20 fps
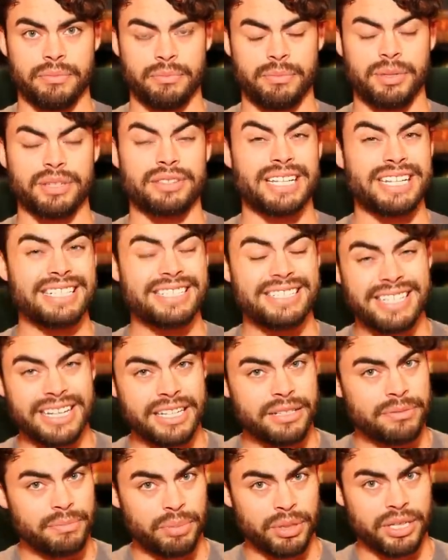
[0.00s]
but they
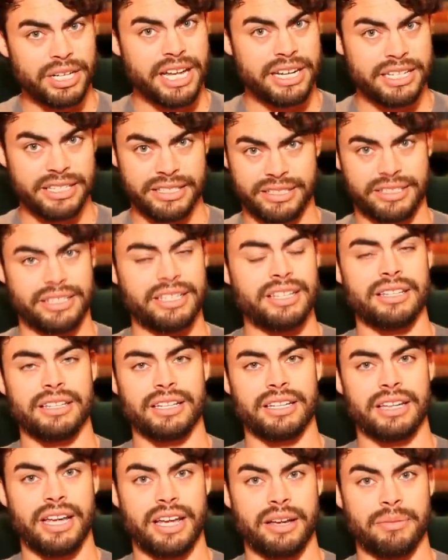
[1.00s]
didn't put any skin in
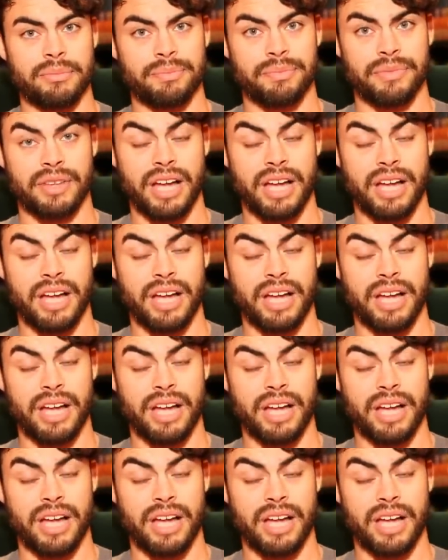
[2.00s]
the game